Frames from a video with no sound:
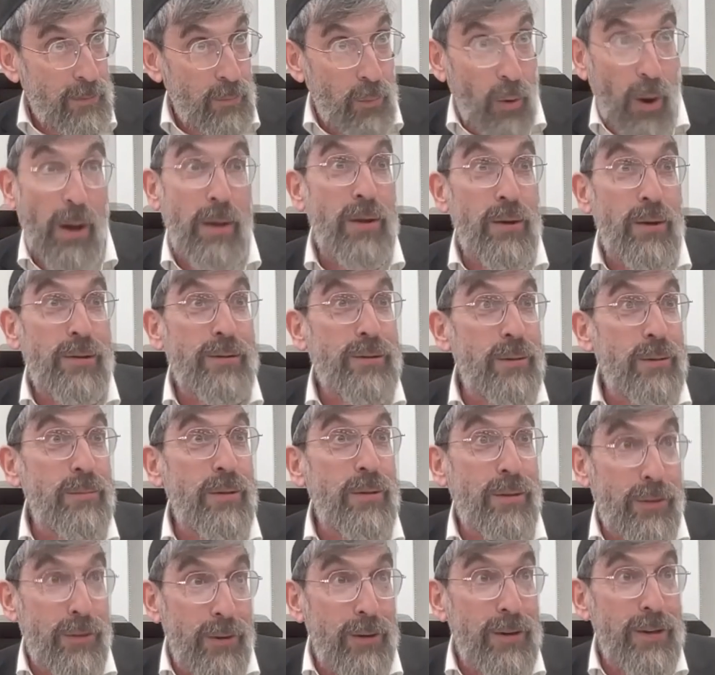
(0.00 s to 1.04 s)
Why you exhume
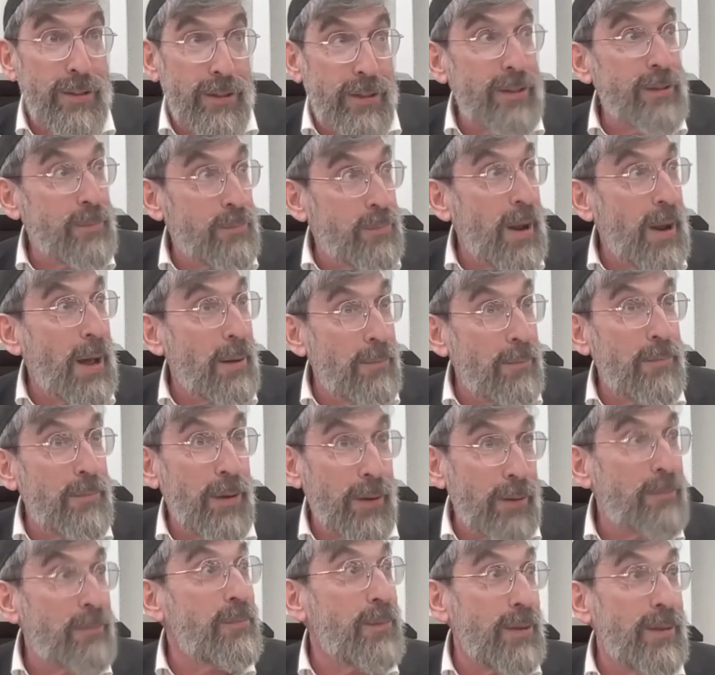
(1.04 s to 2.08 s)
the third is his pop,
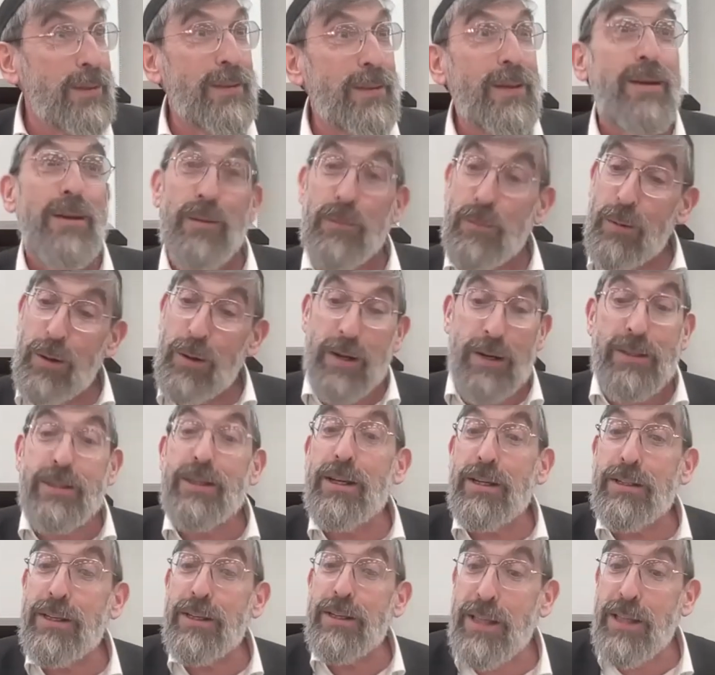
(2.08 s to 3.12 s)
but we're going to
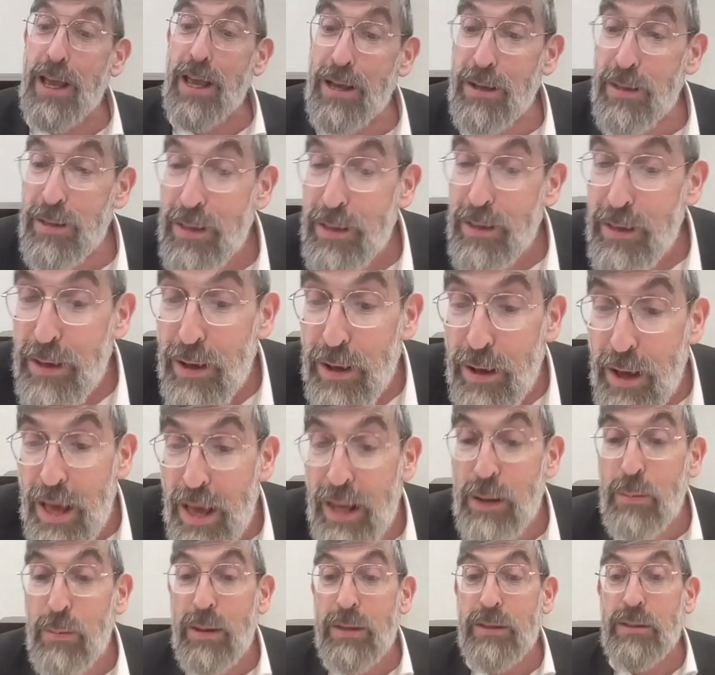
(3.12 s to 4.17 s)
see it as a daya.
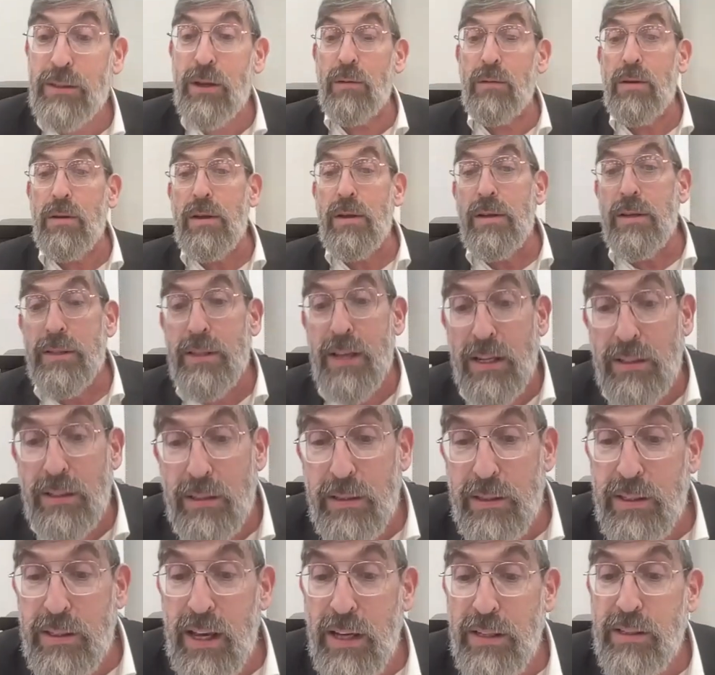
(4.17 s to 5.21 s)
Anyway, so
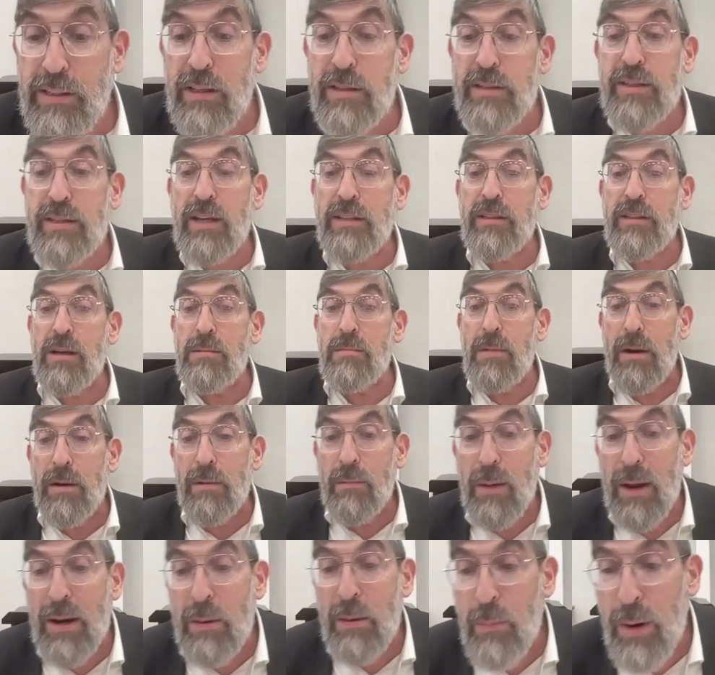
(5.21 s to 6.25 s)
says the Gemara.
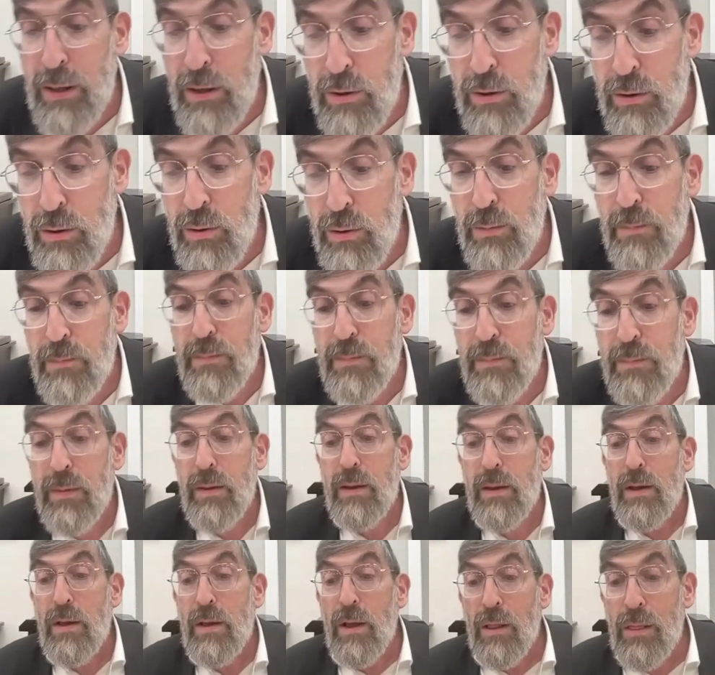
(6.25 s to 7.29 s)
What do you do?
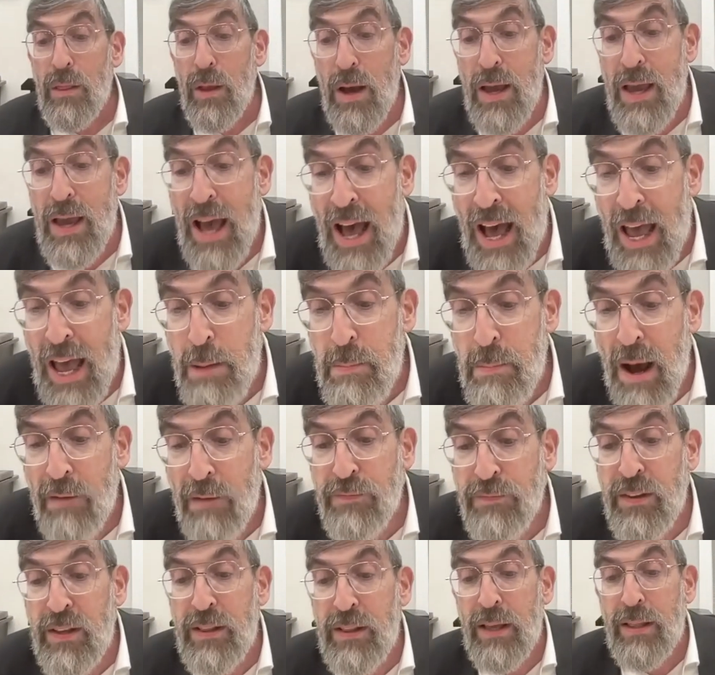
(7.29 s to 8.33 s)
Loi hai
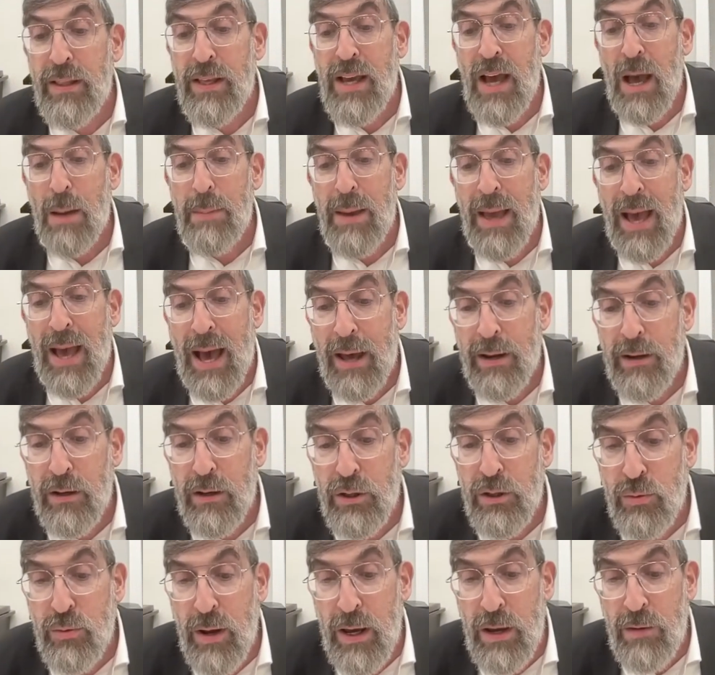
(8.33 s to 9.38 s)
mafti le legabe
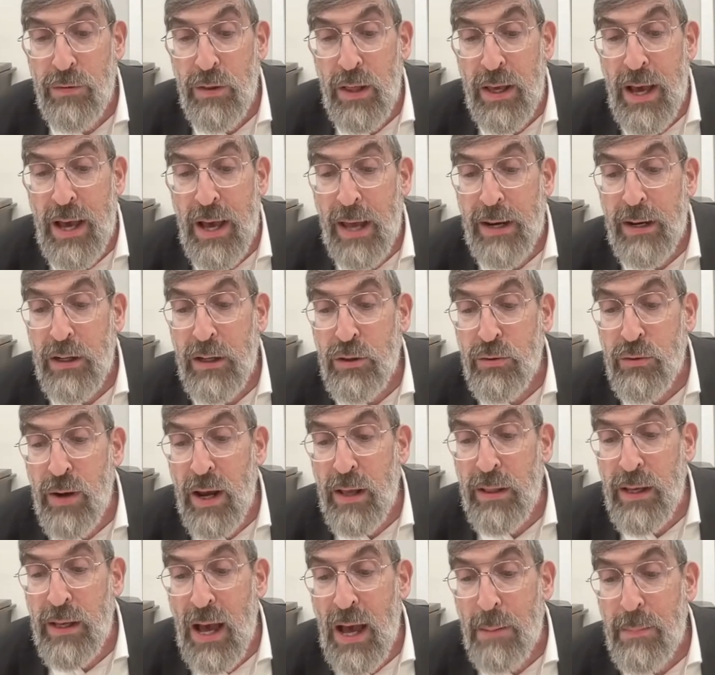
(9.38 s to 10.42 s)
hanach trei, v'le hanach
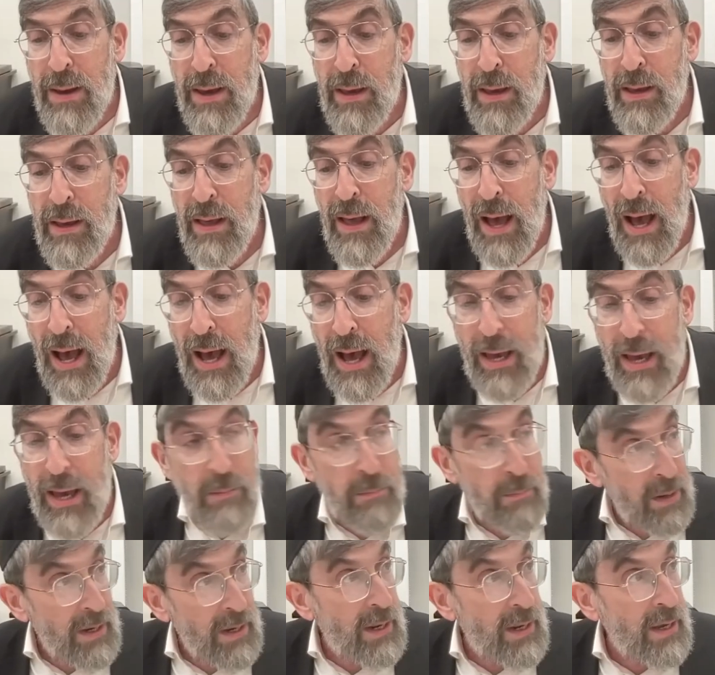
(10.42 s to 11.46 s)
trei legabe hai.
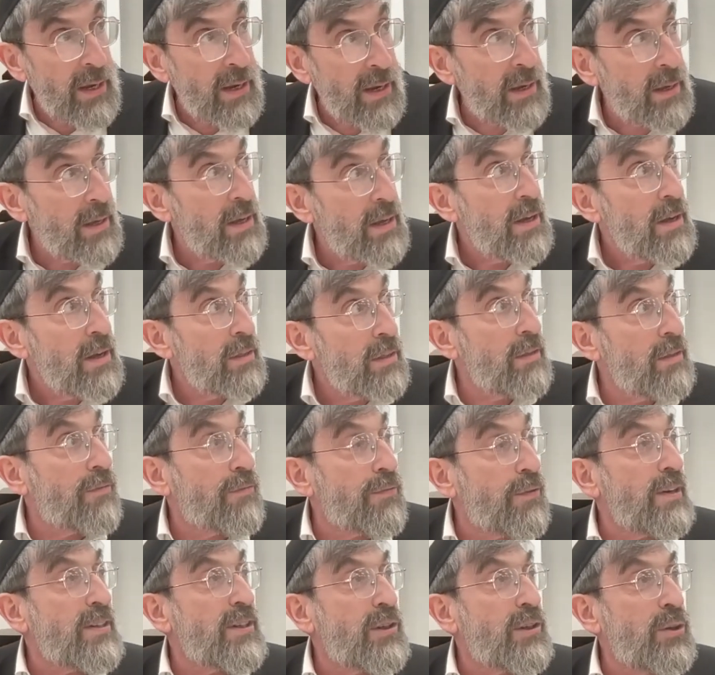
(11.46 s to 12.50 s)
Meaning, the
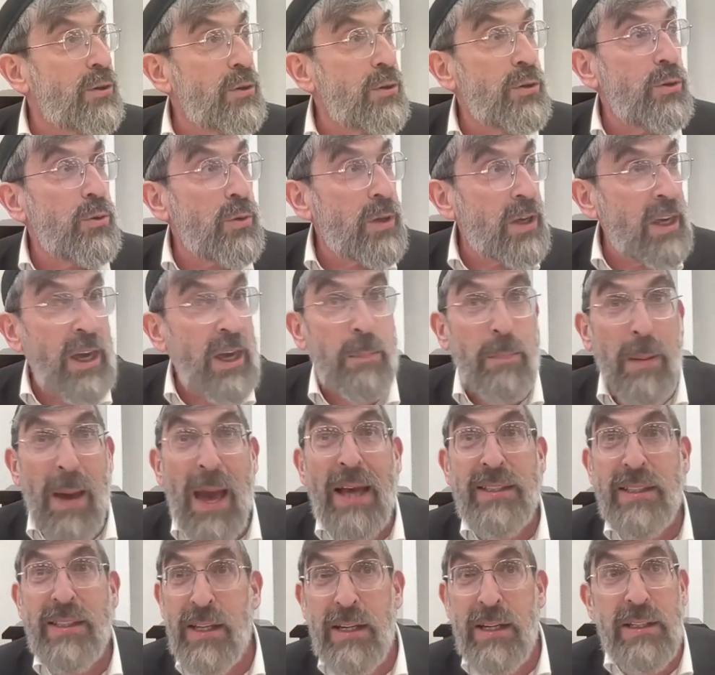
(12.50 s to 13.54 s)
first two you keep
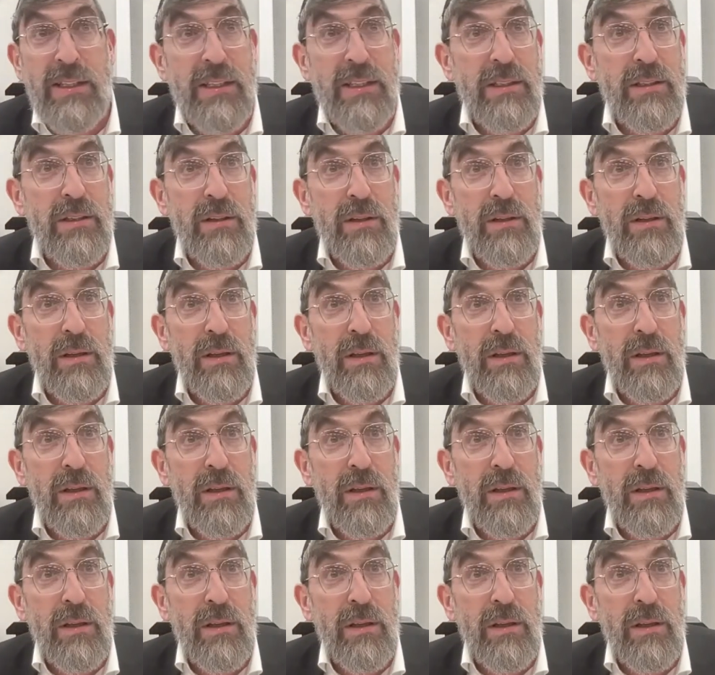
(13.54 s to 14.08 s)
as is.